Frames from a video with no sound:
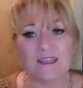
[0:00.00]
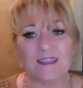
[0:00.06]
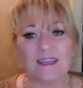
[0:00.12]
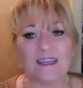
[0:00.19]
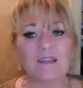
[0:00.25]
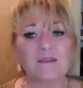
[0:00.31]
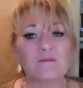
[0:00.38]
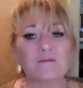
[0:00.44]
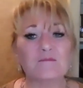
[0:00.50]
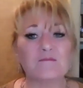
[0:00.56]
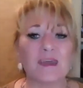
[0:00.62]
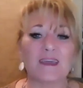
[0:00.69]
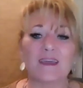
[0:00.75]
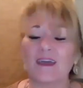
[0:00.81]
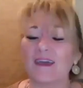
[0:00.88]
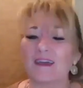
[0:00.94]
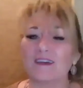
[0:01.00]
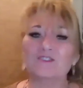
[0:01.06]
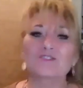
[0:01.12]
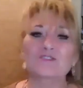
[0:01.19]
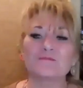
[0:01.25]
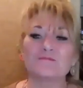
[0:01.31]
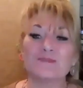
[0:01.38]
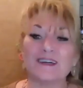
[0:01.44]
They get to make
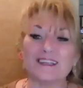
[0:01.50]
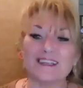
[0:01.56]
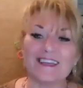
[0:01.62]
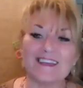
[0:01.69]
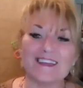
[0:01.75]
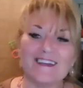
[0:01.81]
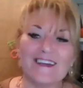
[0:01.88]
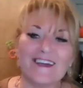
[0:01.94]
extra money